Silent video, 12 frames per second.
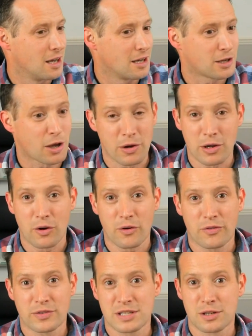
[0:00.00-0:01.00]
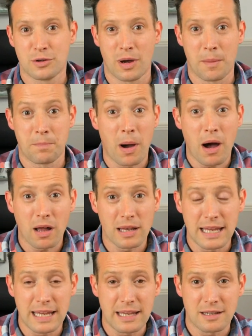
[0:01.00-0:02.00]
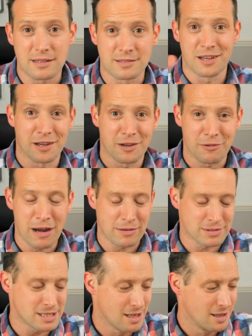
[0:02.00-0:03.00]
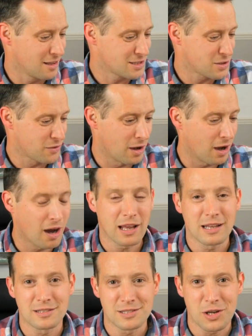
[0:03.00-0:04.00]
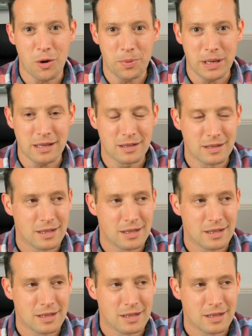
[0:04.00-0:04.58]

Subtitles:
Going off to Bali and around sort of island hopping.